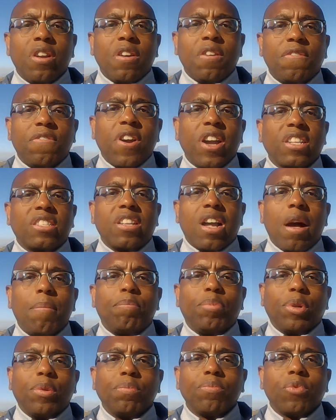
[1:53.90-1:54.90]
For
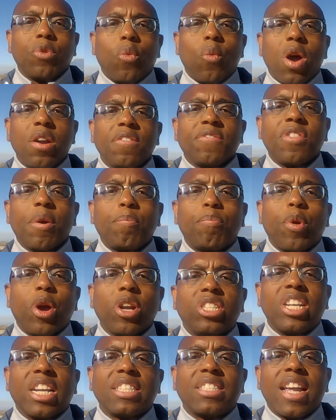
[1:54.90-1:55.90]
example, one of the
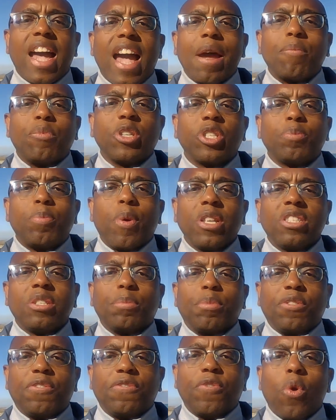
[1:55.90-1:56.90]
projects I am
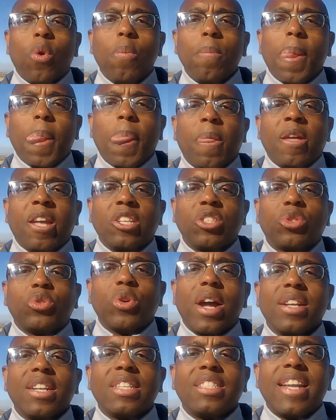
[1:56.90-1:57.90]
responsible for is to
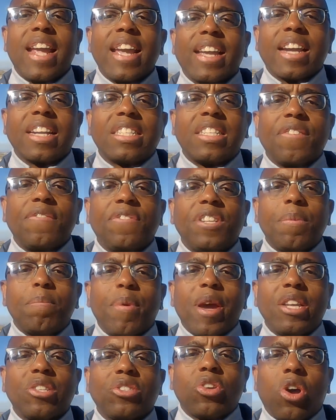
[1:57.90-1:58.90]
undertake
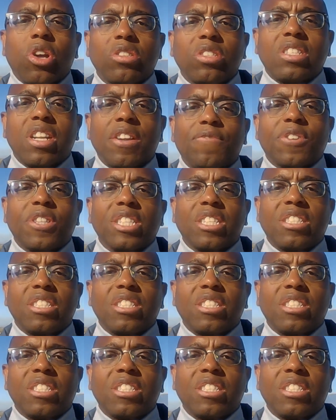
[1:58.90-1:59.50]
activity-based costing for the